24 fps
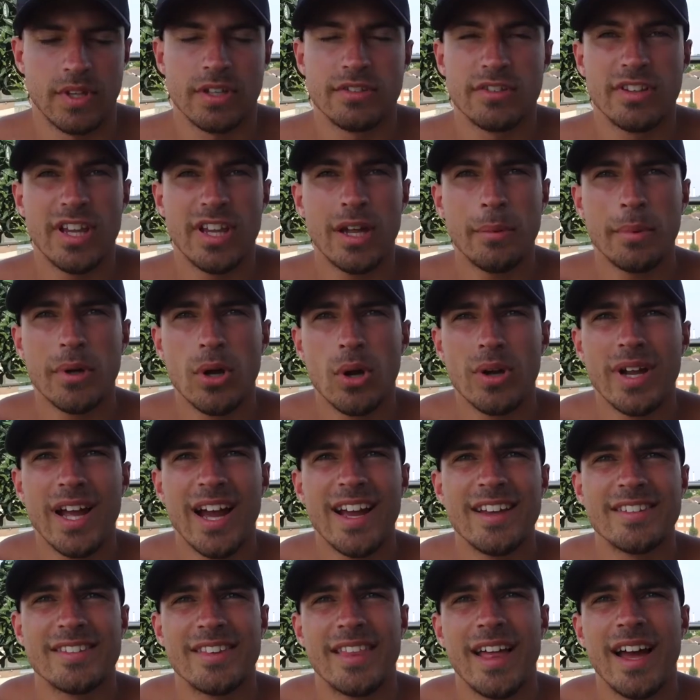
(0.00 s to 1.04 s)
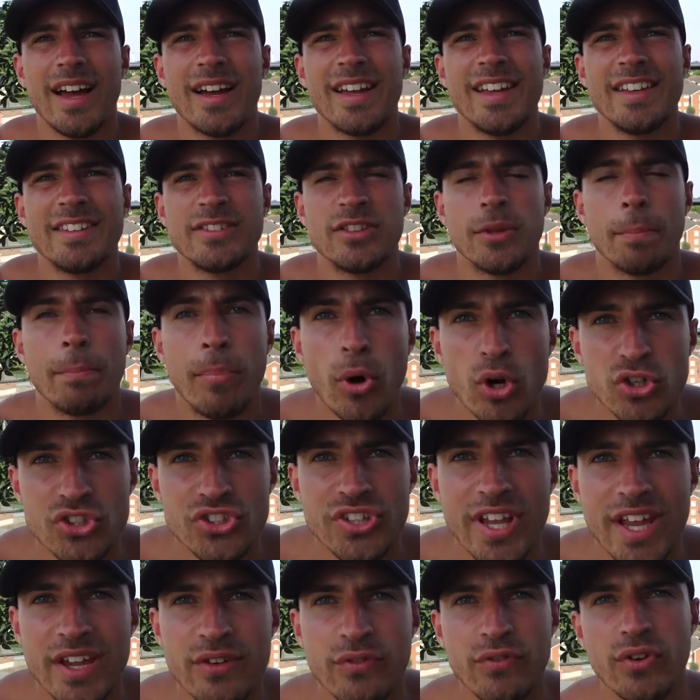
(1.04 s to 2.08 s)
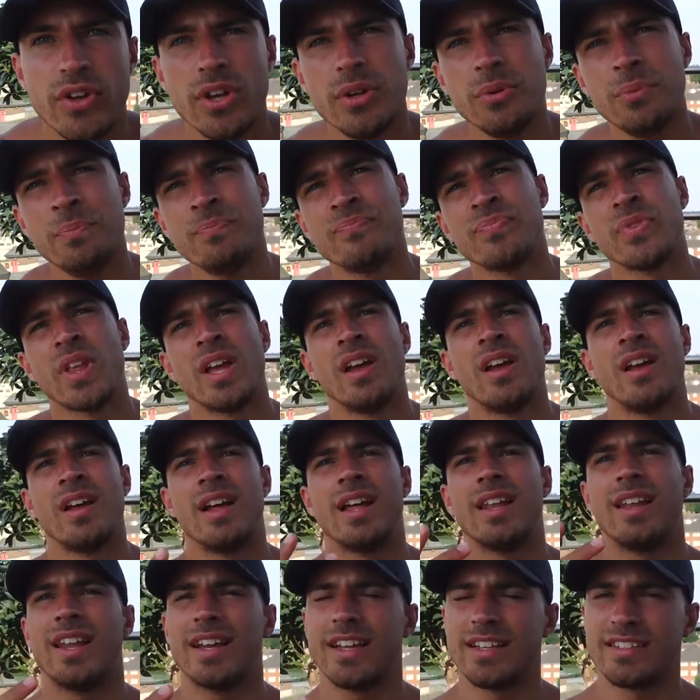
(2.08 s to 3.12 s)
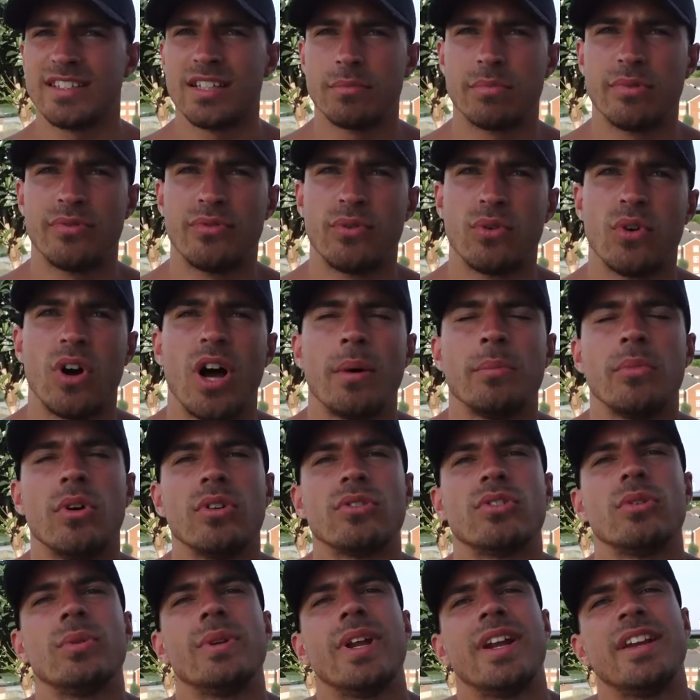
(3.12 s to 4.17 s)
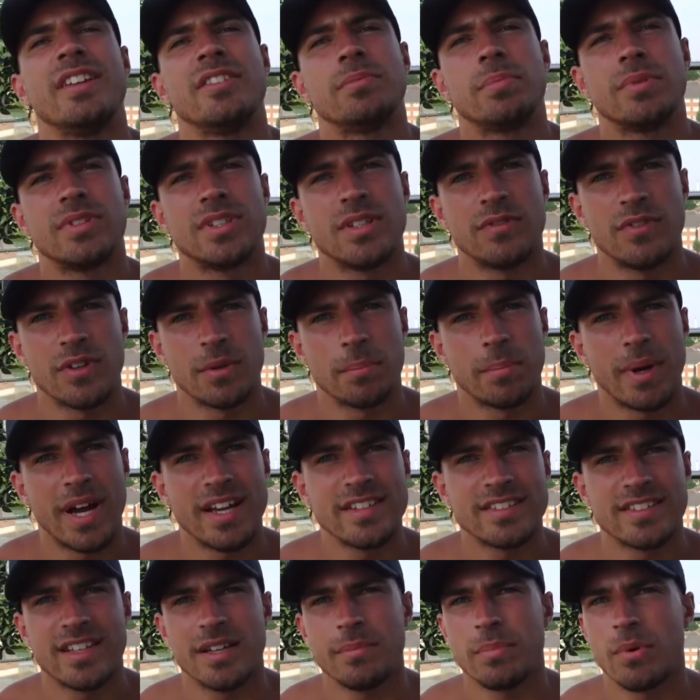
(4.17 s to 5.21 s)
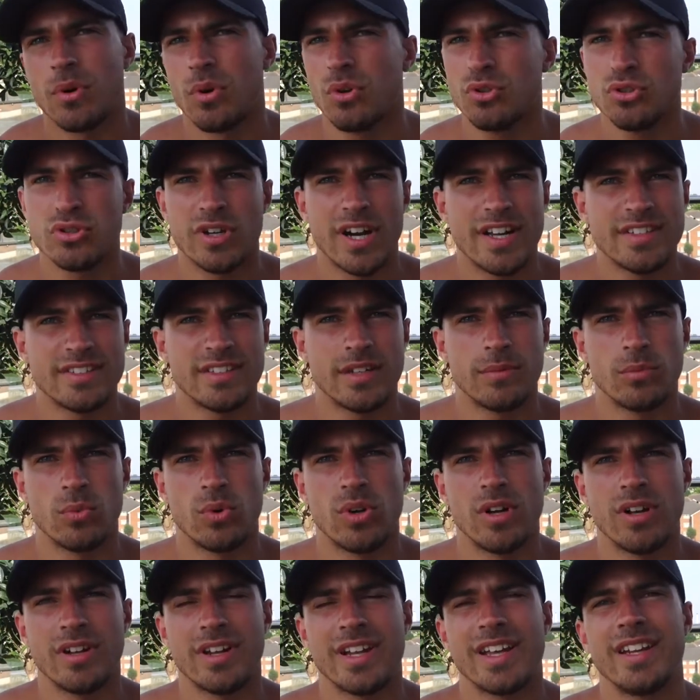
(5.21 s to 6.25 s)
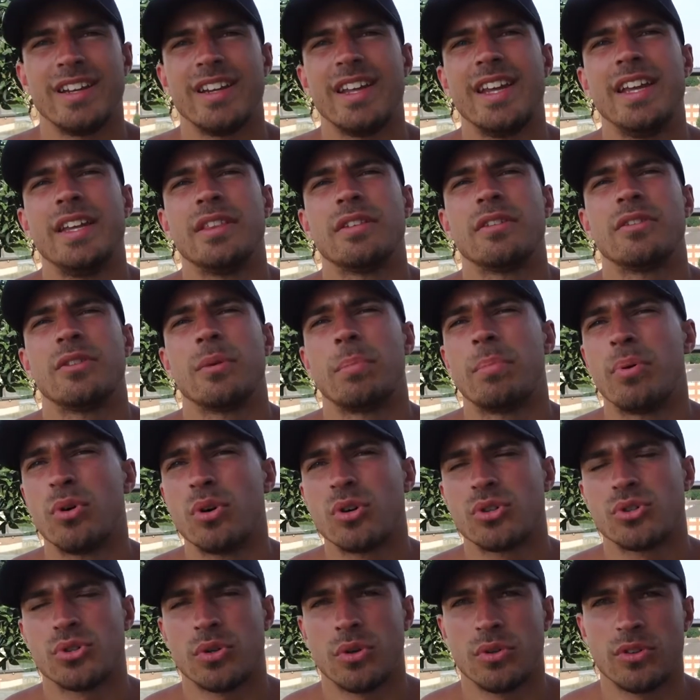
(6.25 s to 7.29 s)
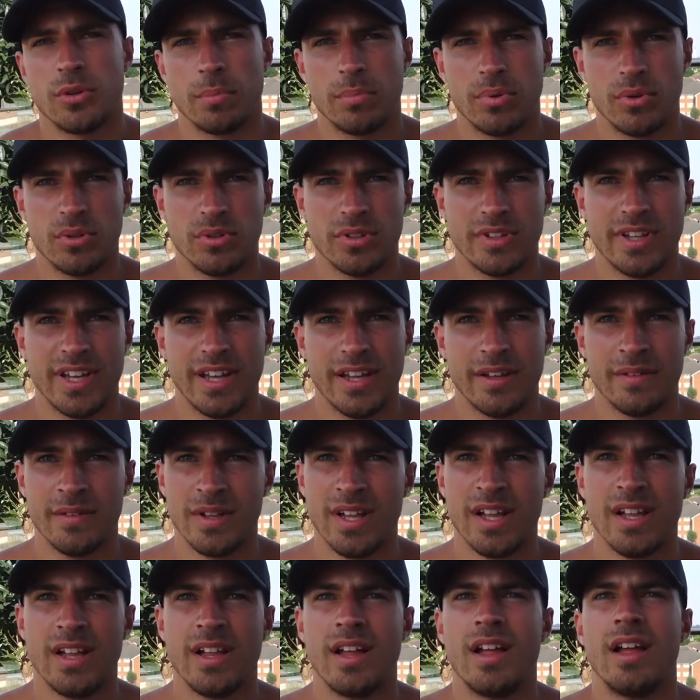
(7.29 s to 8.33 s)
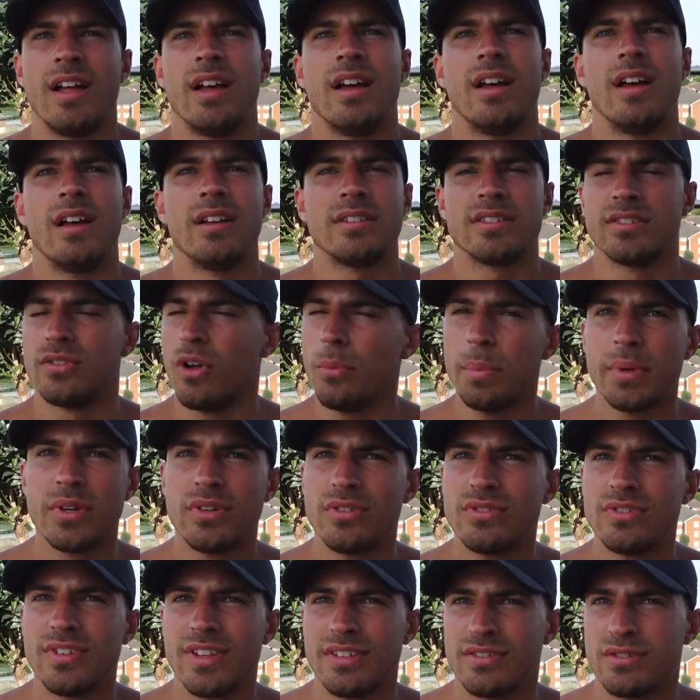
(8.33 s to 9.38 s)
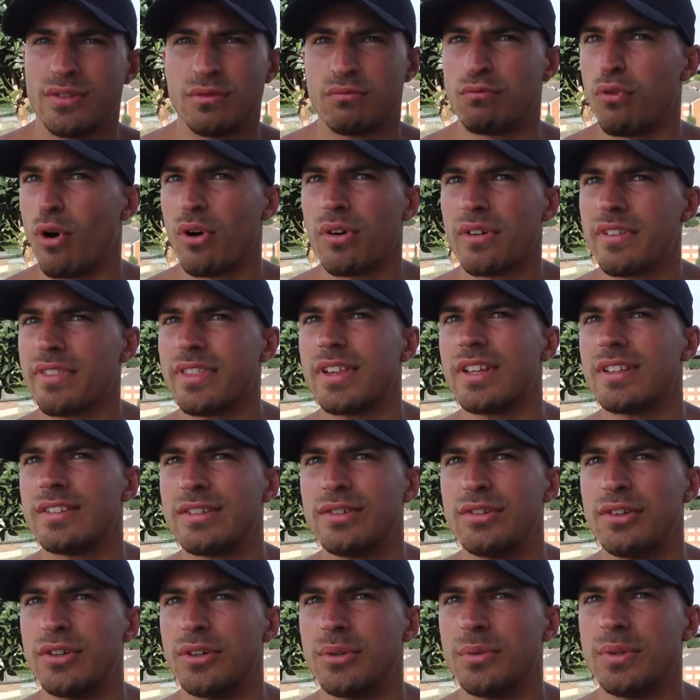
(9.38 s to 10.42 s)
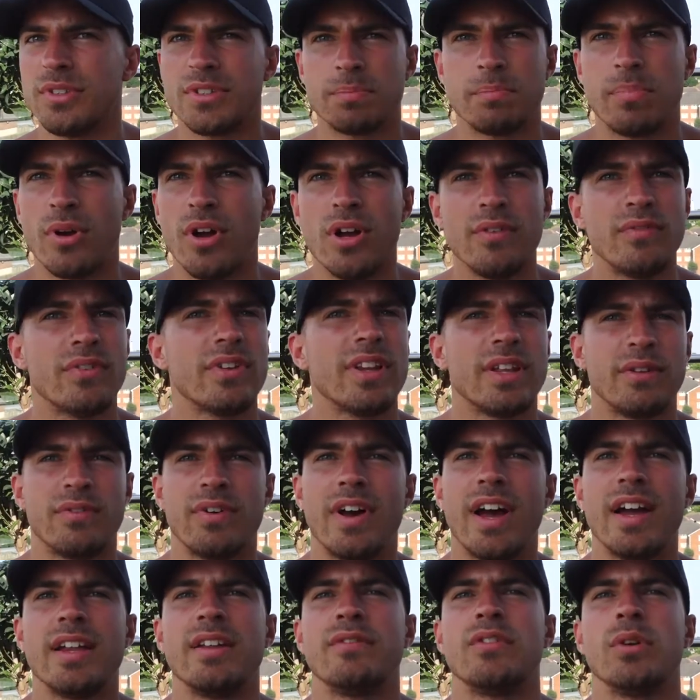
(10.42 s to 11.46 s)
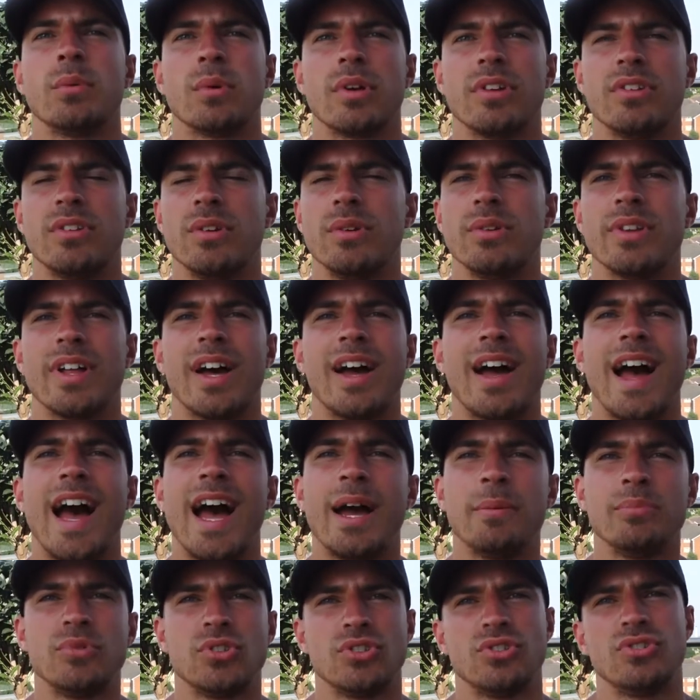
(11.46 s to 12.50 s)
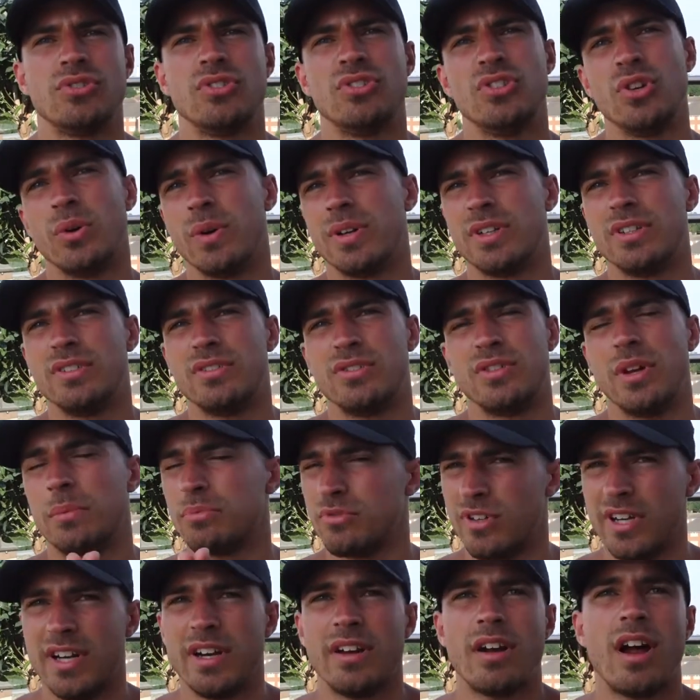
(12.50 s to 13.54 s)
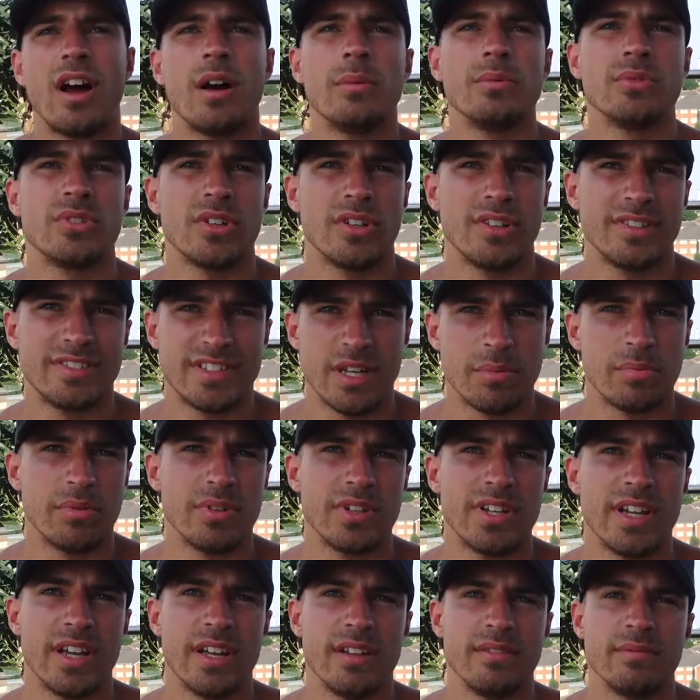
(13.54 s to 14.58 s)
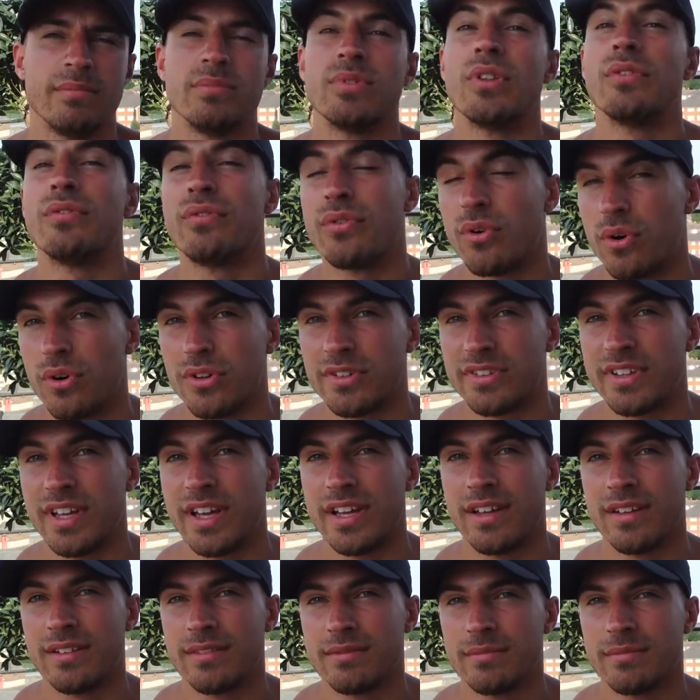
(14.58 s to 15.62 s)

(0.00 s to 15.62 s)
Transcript: So there we go, guys, that is the push day for you. Like I said before, I'm not doing any specific bicep or tricep work in either the push or the pull day. It's not because that's the wrong thing to do. It's perfectly fine if you want to do that. I'm training arms on a separate day, the 4th day.